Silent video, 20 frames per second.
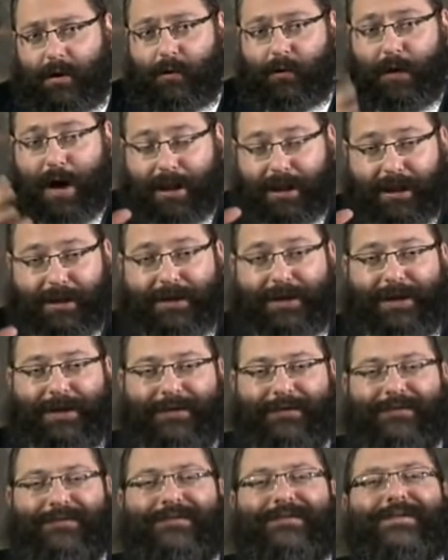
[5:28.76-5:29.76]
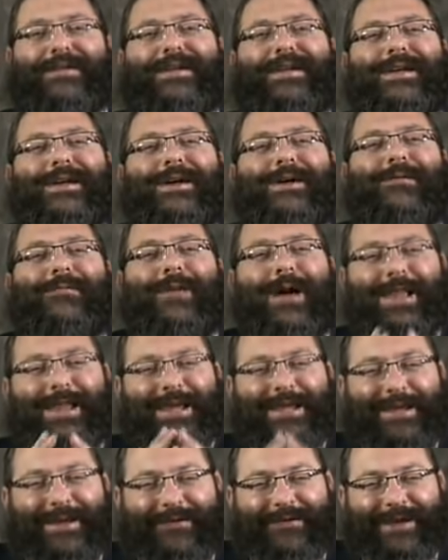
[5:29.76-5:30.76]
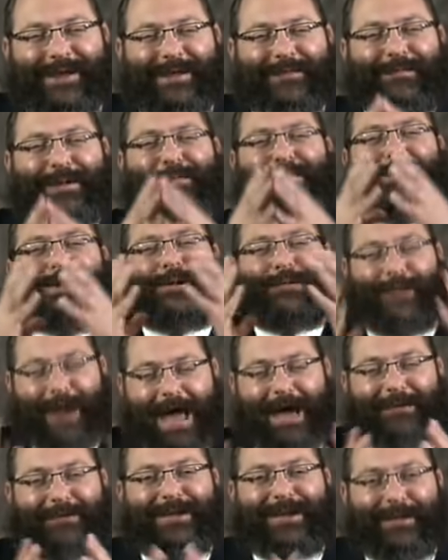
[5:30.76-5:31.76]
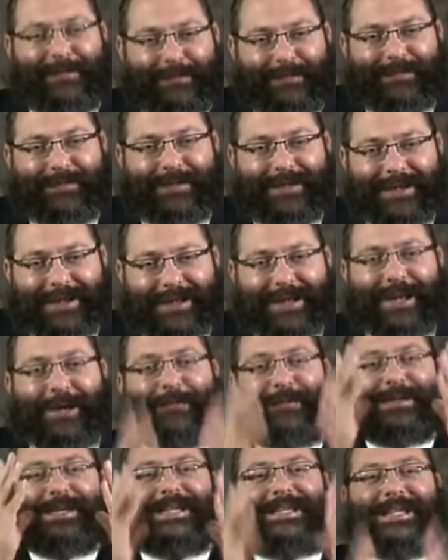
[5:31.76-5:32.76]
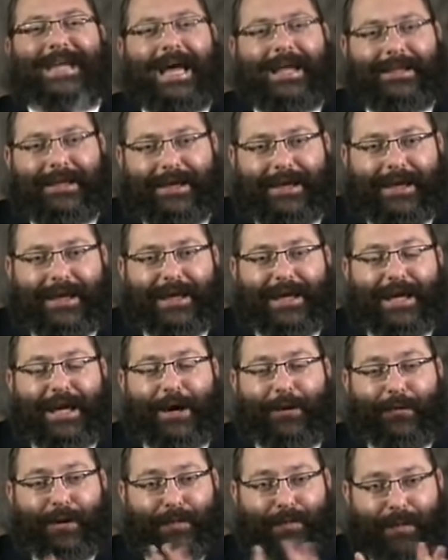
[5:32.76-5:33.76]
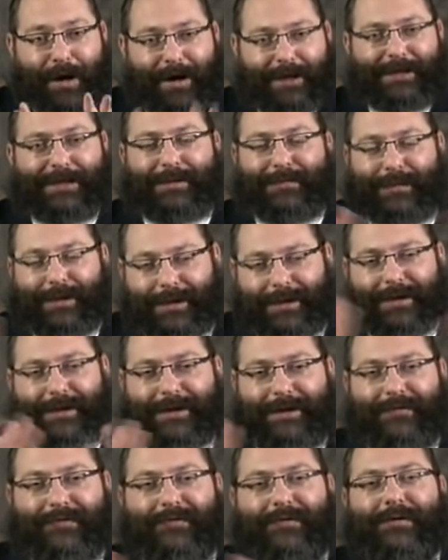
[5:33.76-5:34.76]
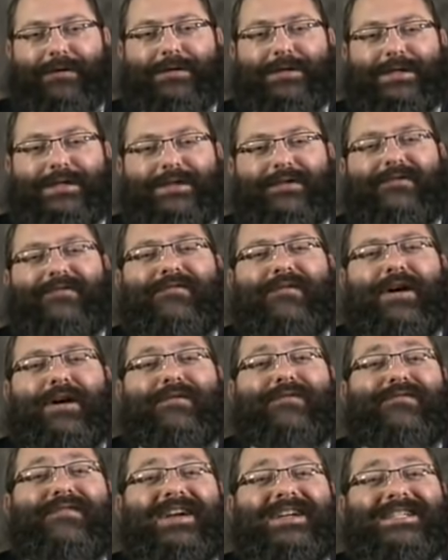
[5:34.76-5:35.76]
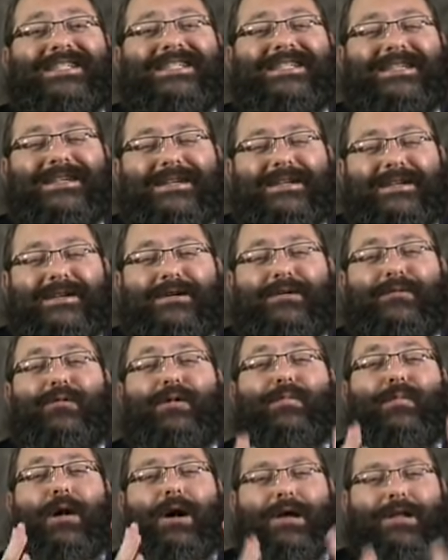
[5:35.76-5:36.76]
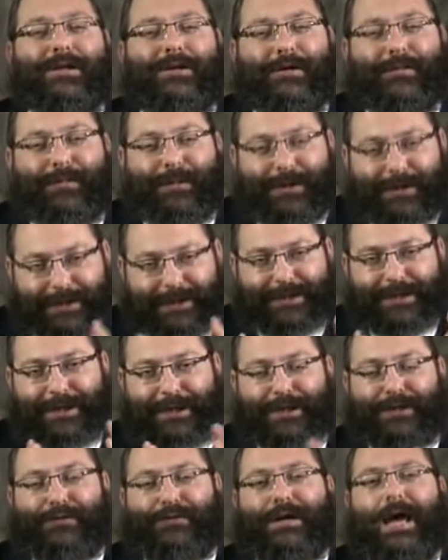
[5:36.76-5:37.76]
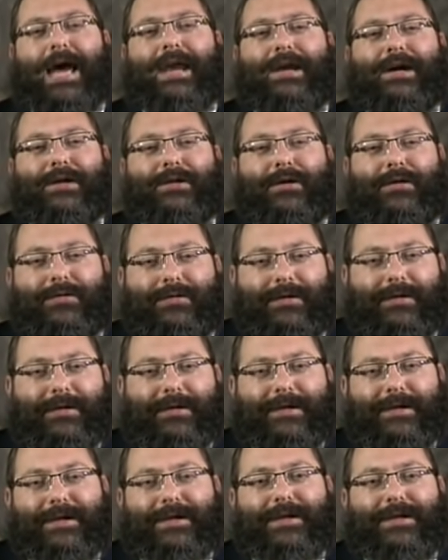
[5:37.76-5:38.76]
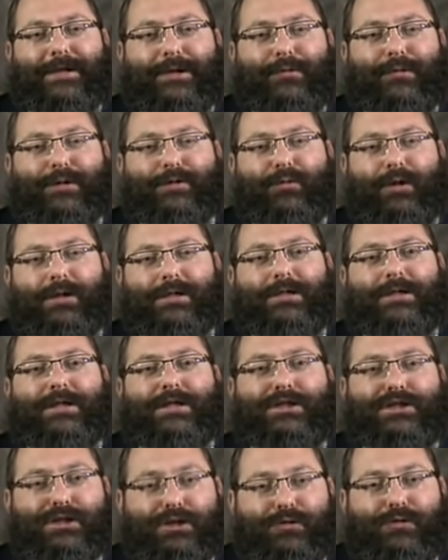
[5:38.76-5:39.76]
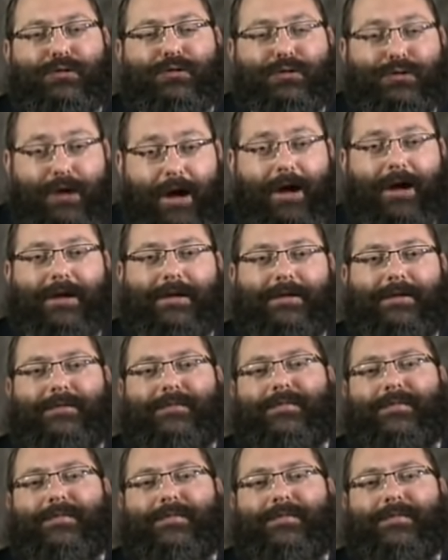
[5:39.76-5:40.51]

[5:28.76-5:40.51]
Relative to the people around him, he was a tzaddik. It reminds me, of course it's a far-fetched reminder, but it's a cute anecdote. There was once a Jew who died,